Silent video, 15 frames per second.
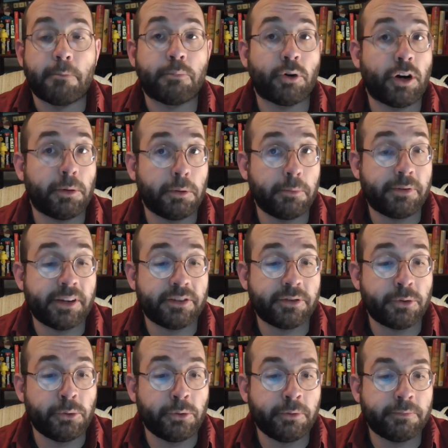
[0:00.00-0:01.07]
Problems at
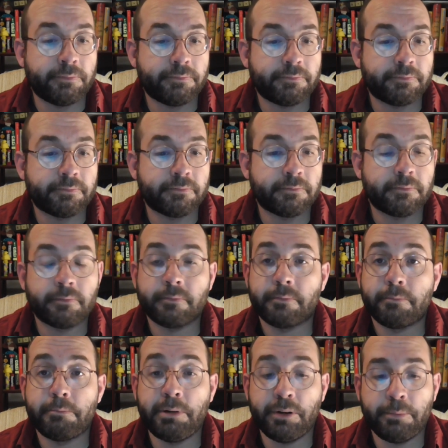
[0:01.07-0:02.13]
school,
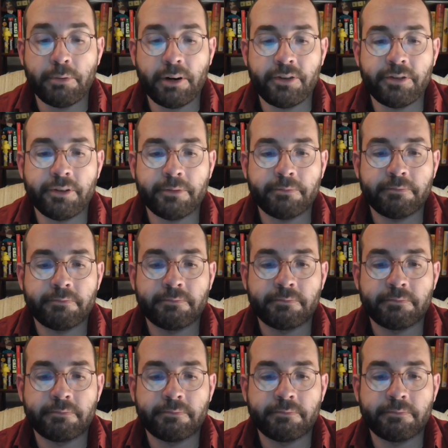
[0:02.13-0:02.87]
peer pressure,